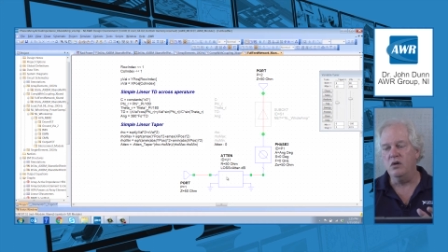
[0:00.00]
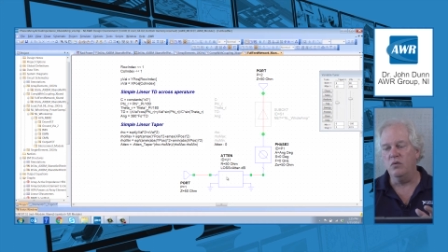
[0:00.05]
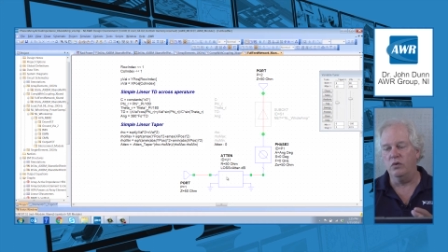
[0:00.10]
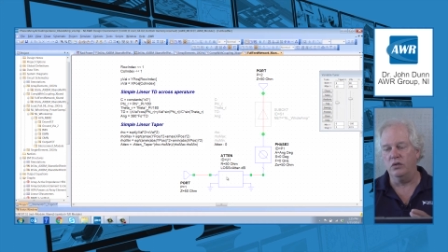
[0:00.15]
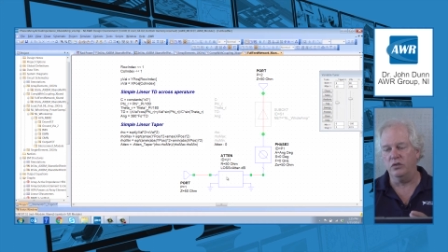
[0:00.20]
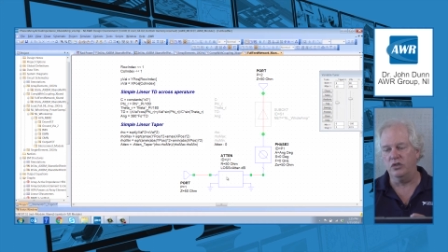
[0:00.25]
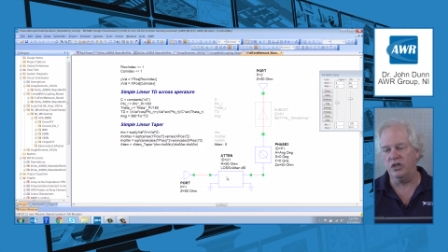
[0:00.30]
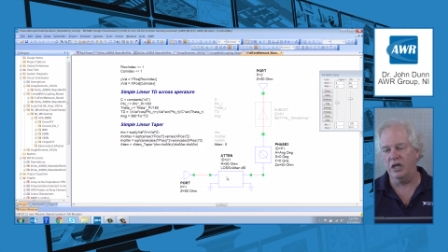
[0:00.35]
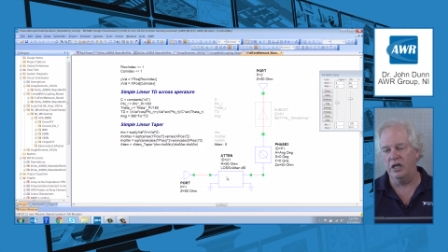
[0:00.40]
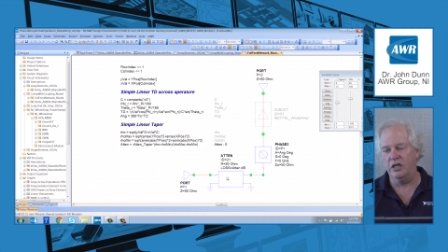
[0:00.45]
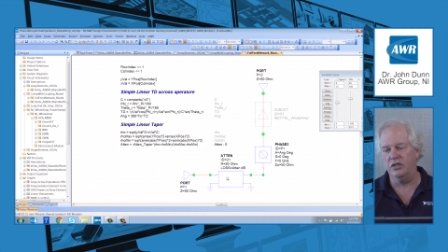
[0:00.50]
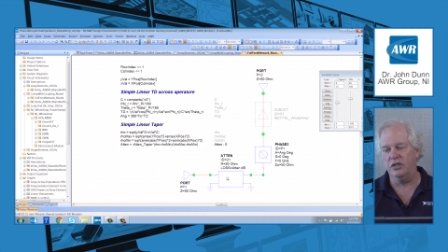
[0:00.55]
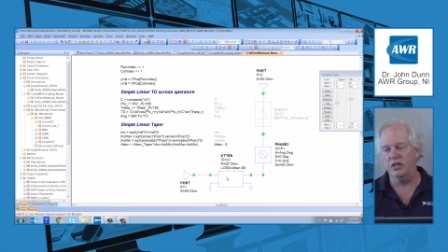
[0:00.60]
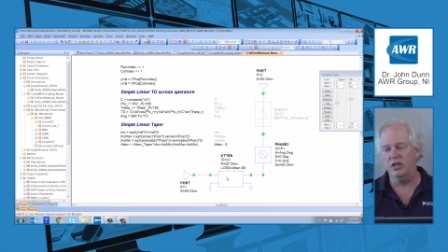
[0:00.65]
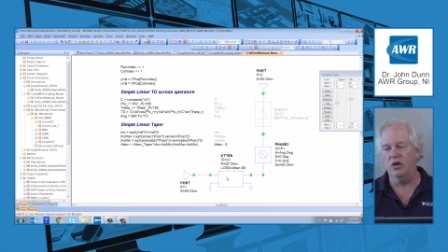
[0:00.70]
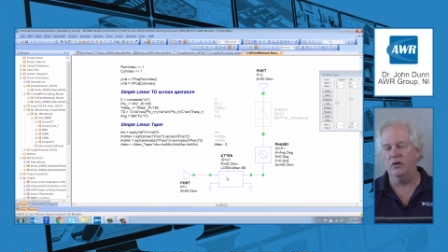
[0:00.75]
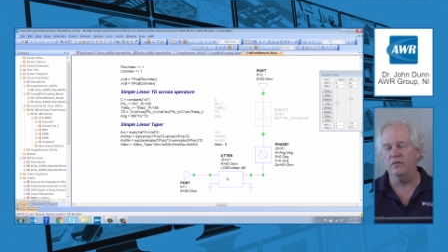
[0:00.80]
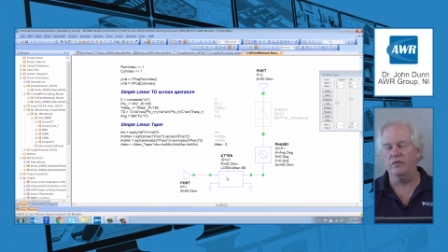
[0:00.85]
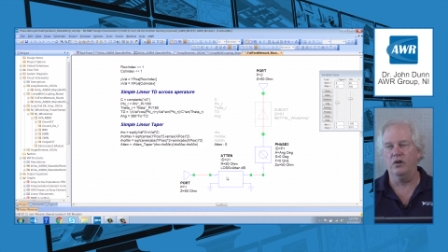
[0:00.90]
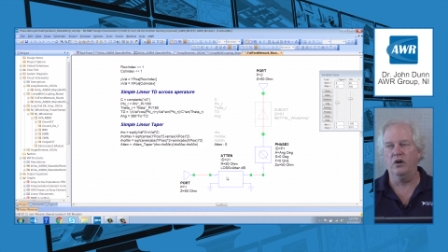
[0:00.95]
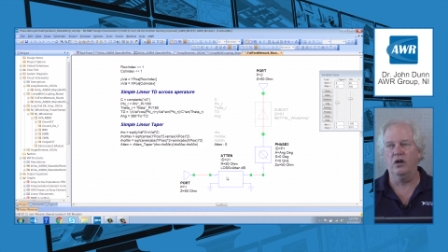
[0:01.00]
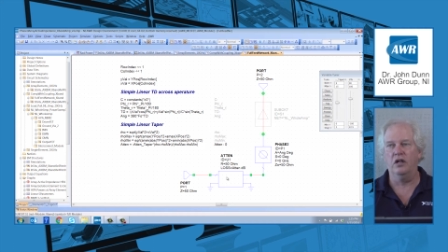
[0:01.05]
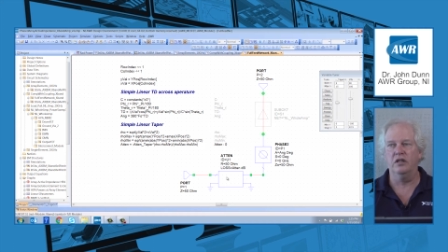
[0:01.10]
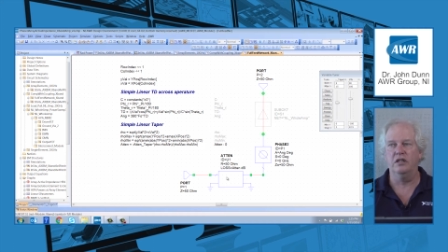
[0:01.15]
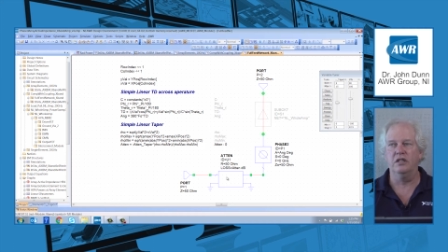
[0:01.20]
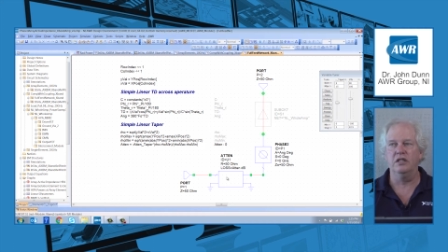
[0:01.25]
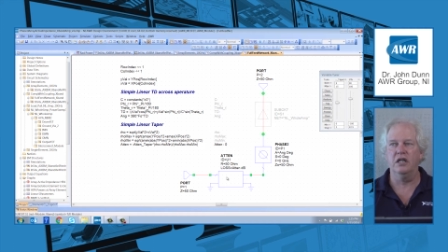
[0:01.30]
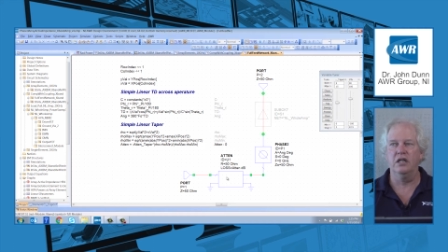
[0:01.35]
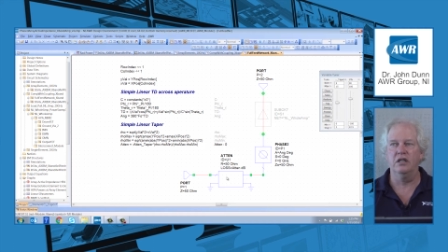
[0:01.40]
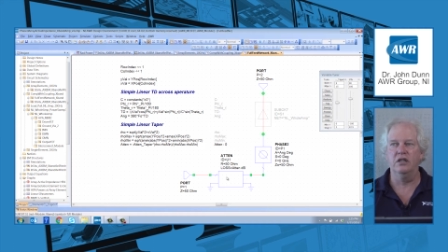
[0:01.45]
We'll change the overall
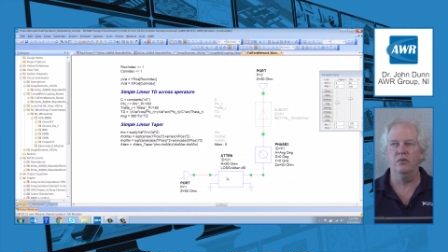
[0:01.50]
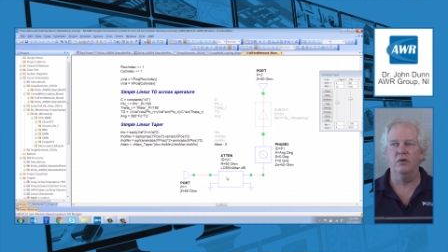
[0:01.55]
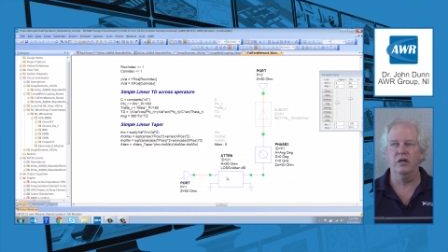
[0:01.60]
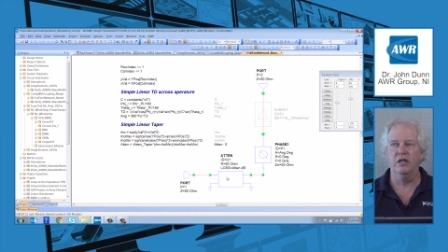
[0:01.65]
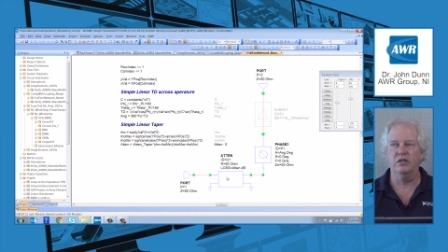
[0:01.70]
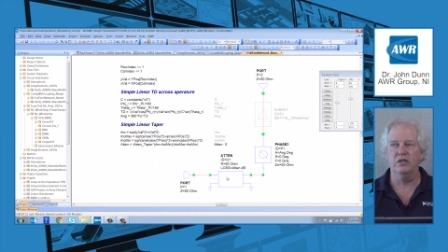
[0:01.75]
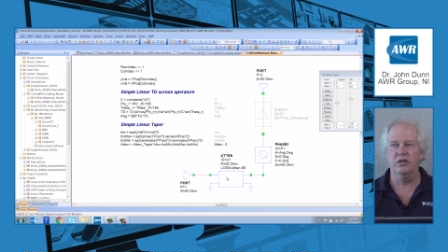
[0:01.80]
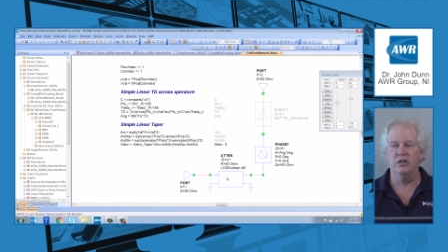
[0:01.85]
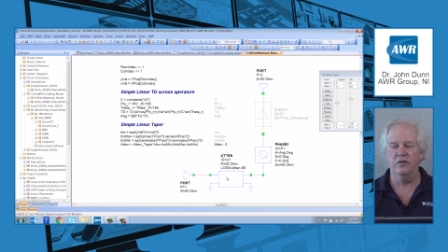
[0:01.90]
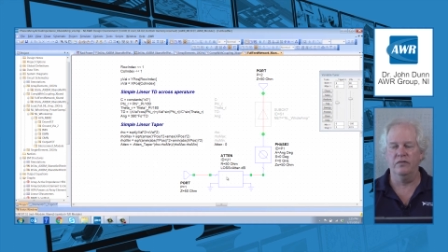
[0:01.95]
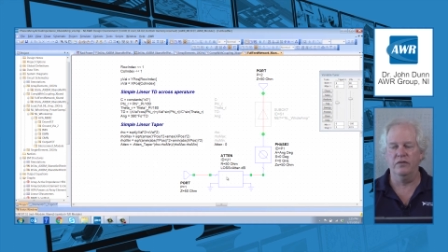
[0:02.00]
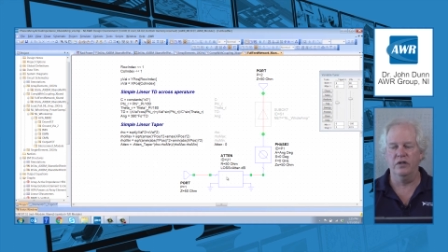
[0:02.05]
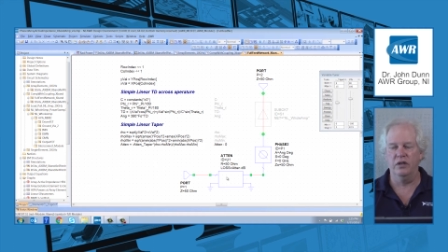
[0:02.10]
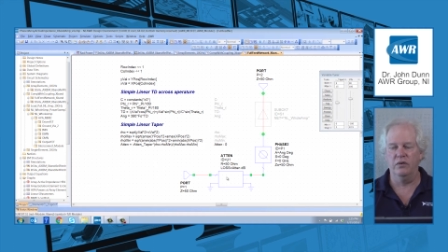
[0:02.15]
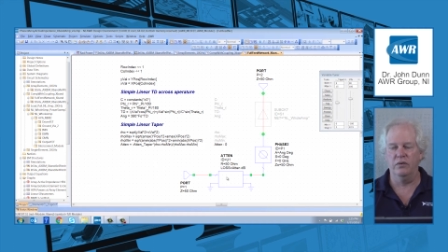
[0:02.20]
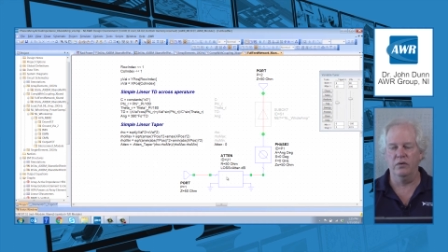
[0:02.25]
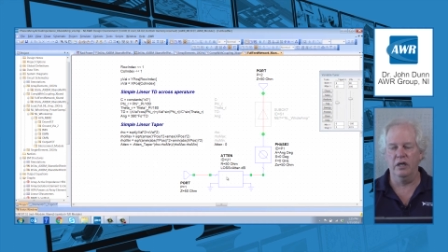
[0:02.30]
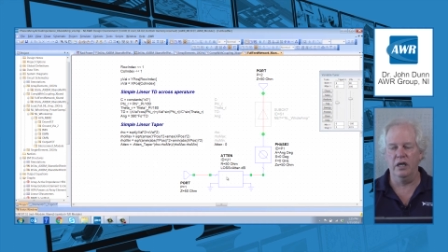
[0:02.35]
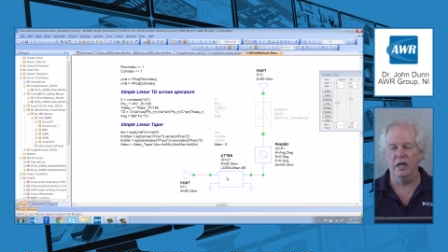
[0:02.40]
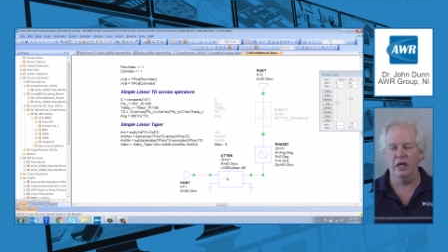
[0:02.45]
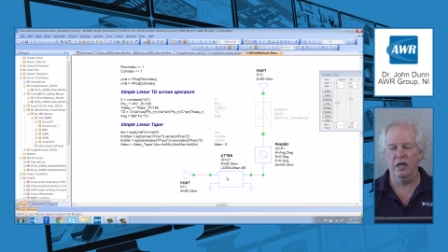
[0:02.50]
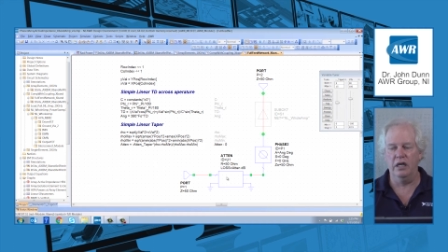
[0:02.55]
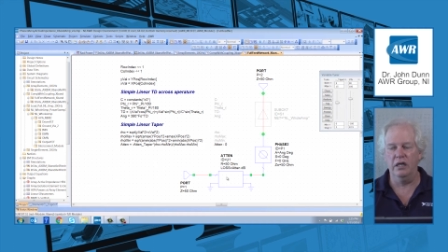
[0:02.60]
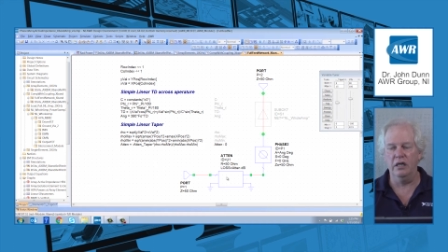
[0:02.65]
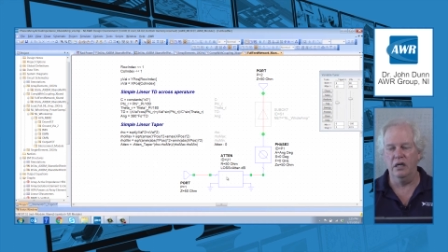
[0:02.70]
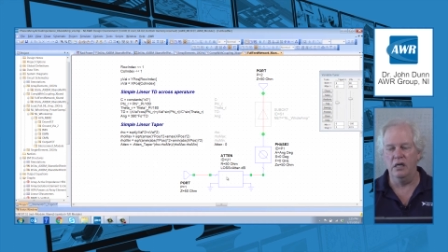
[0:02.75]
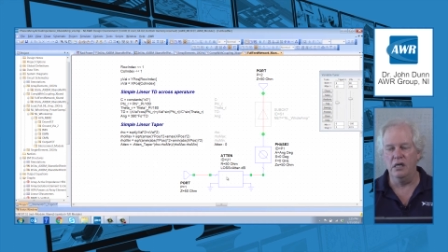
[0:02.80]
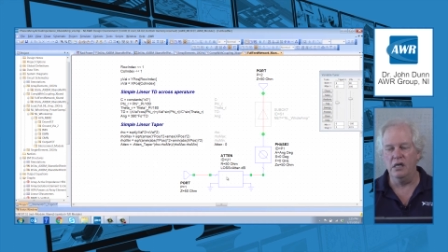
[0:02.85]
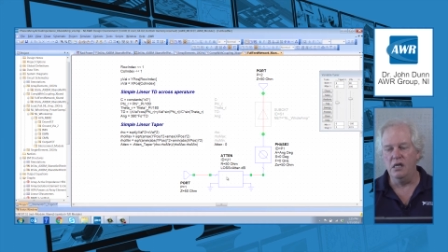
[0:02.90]
attenuation of the array.